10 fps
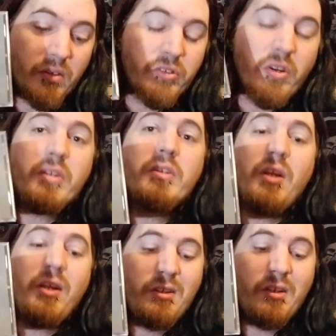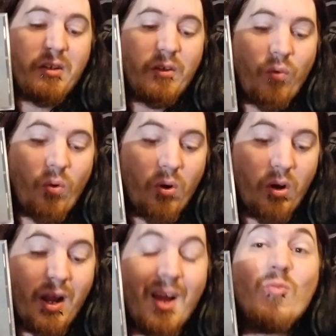Started in 1994,
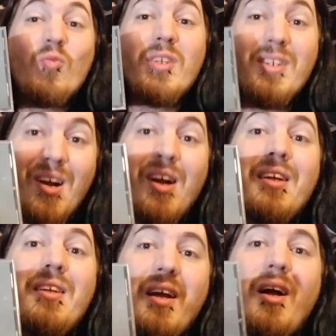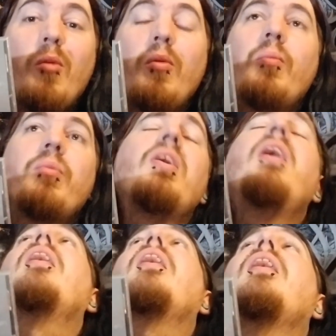have 9 albums,
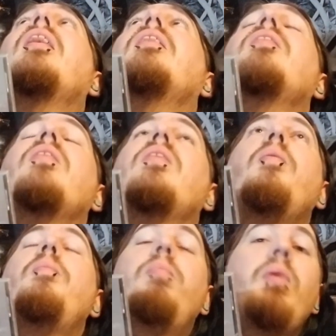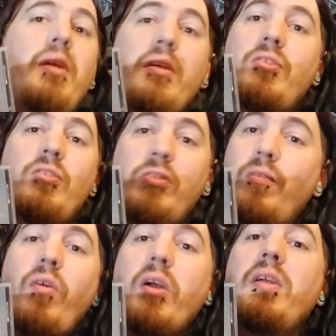and the biggest
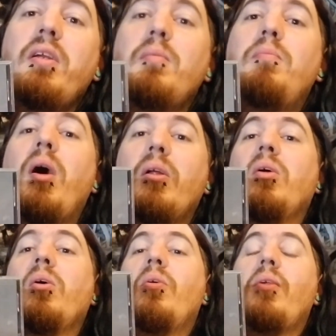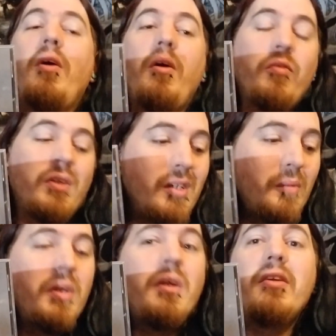fucking buttload of
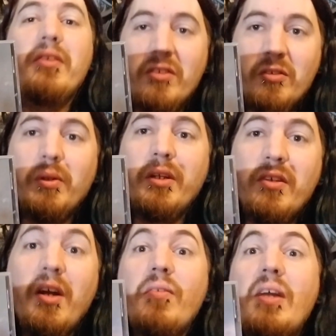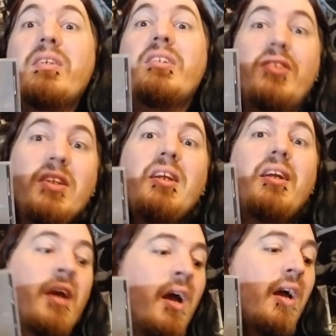EPs and splits I've ever
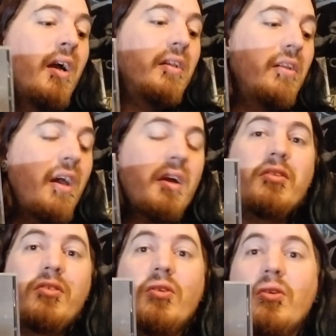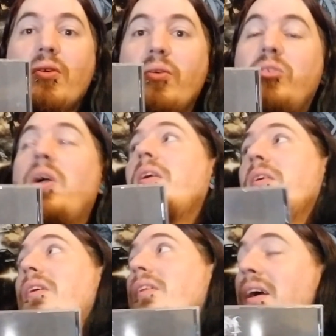seen next to
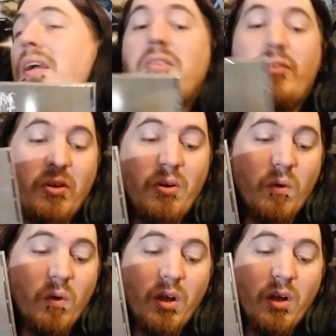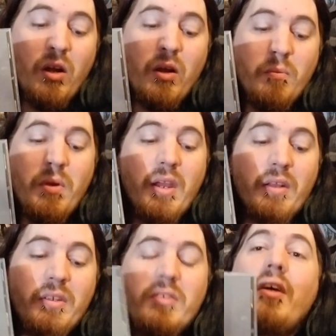Drowning the Light. So, man,
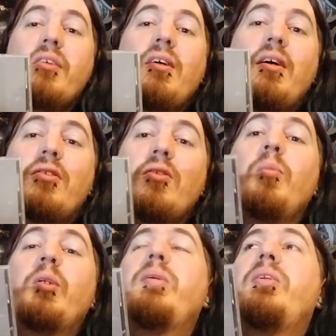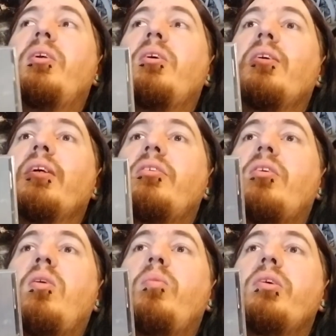these guys got so much material, it's
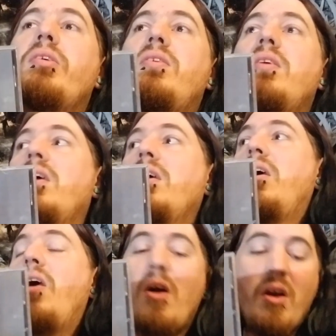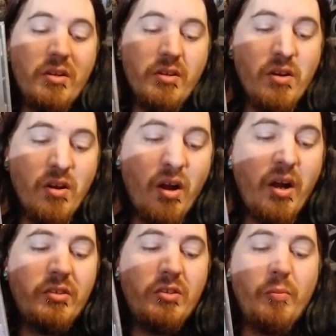almost hard
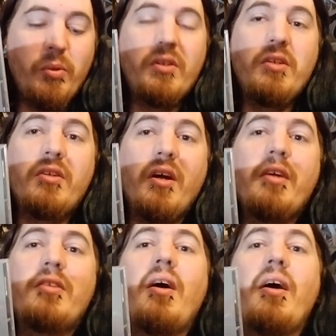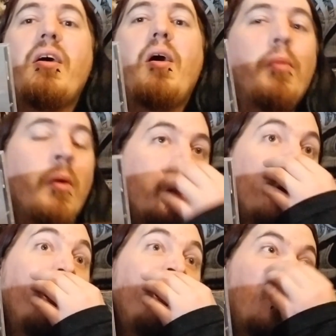not to put these guys high up
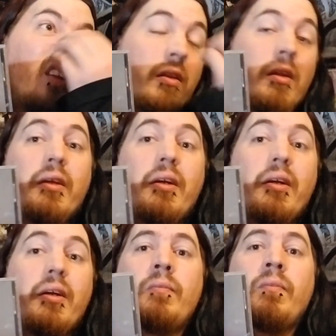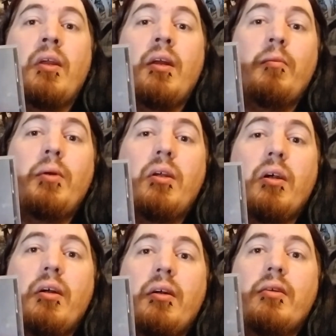on the list.
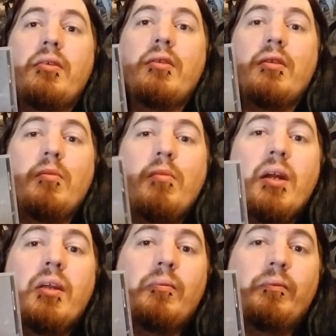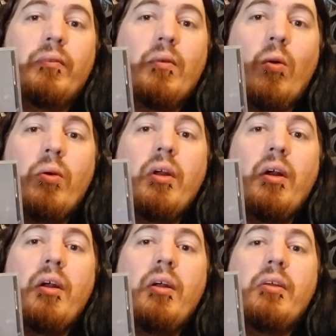Because, man, Horna
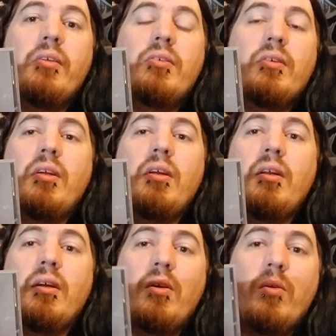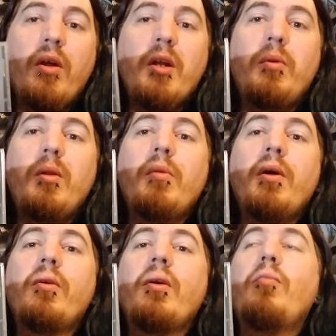has an incredible
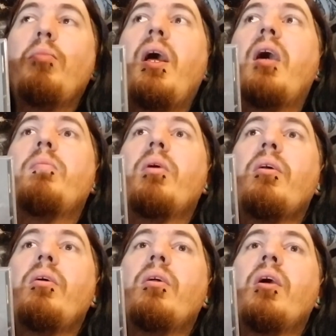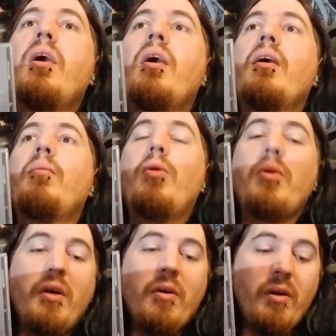amount of black metal
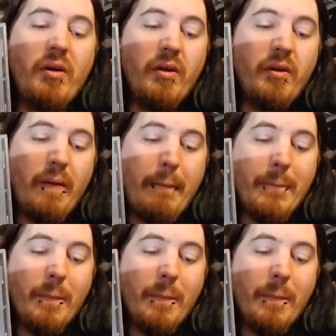put out on